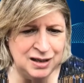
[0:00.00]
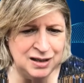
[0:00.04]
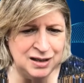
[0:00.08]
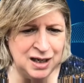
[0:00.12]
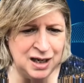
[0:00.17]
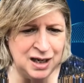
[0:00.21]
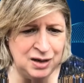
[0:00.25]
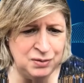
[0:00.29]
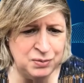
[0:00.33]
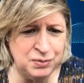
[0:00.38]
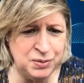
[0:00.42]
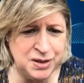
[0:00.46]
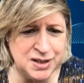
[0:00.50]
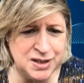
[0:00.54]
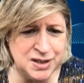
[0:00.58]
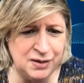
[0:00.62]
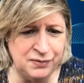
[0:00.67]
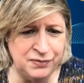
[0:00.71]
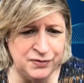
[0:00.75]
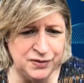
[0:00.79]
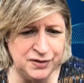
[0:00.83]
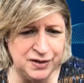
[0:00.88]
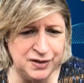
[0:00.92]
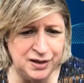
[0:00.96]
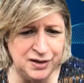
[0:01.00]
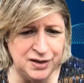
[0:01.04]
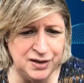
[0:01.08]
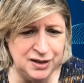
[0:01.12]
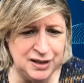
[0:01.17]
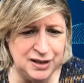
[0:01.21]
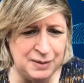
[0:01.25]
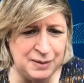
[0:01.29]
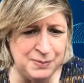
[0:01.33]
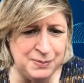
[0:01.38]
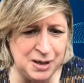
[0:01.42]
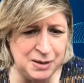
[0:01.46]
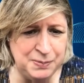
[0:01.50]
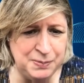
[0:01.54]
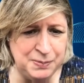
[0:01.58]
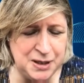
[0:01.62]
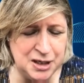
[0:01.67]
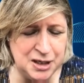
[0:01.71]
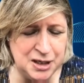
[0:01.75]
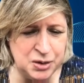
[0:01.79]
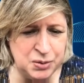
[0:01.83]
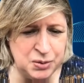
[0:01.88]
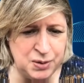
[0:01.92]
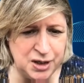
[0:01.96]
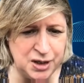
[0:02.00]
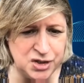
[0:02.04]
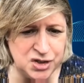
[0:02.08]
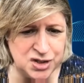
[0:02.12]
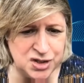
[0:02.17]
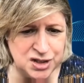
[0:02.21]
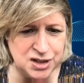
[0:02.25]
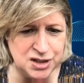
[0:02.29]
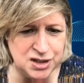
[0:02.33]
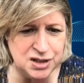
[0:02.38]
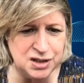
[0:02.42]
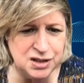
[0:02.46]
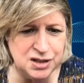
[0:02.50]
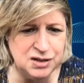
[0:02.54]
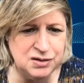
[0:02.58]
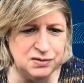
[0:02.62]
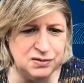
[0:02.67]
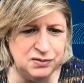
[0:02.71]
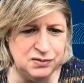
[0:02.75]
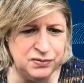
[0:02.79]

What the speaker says: I think that might be a question